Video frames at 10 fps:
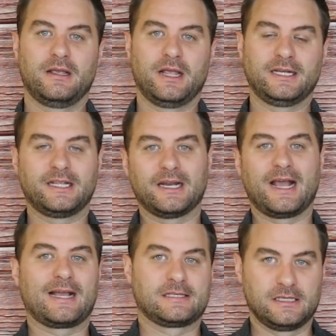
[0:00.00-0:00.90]
and get
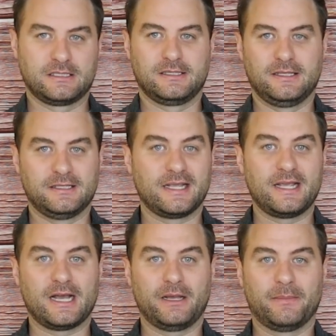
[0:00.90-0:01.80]
access to these
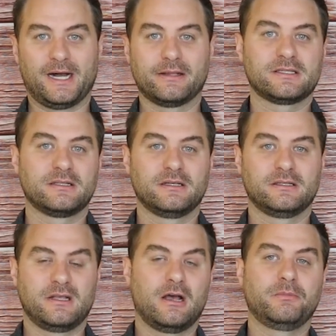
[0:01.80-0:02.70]
AI bots
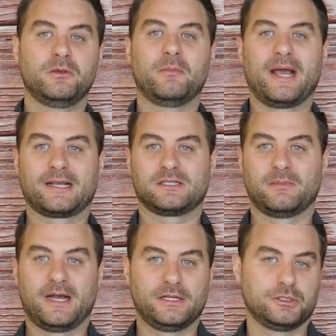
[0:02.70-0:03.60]
to help you
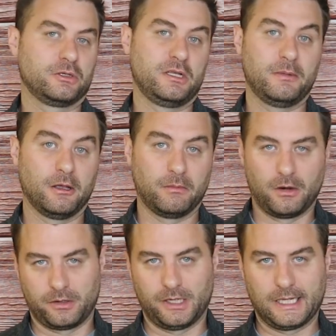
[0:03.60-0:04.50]
maximize your email
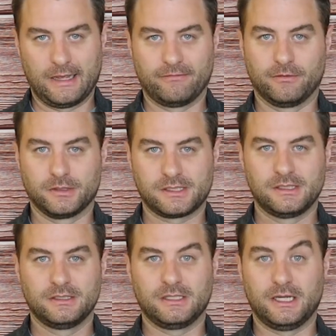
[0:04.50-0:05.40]
marketing efforts
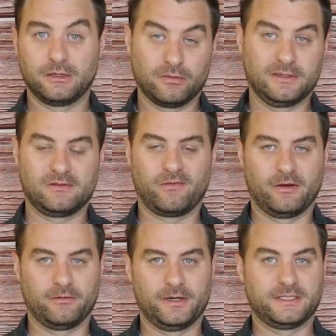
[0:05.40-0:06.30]
to increase
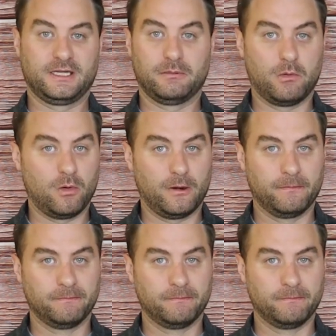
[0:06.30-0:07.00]
fundraising and more.